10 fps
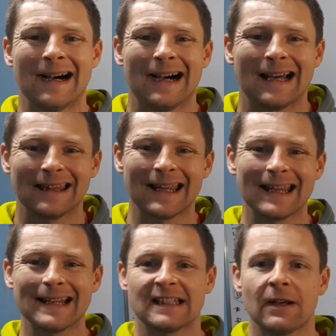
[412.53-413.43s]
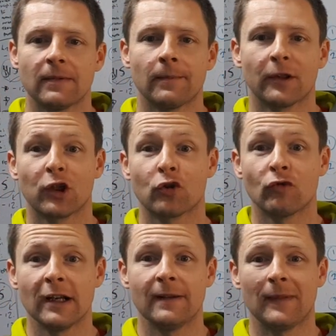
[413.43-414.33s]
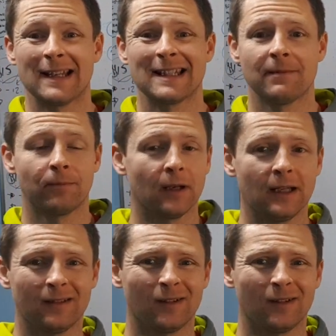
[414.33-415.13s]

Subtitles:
And then tip number 3 is simply,